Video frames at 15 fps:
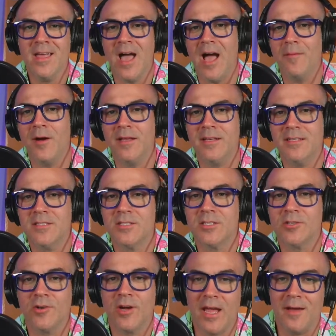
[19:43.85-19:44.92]
I'm on
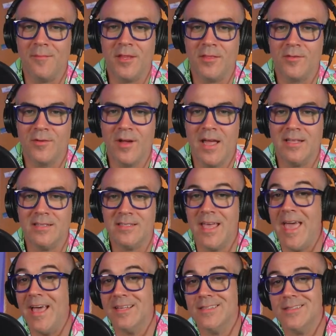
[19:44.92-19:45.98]
Instagram and Threads
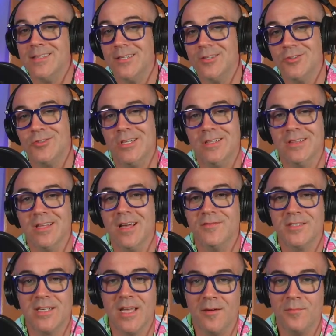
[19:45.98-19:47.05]
at Synergy
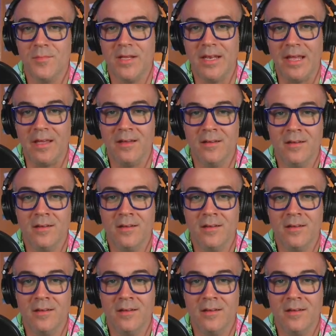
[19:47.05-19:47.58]
Loves Company.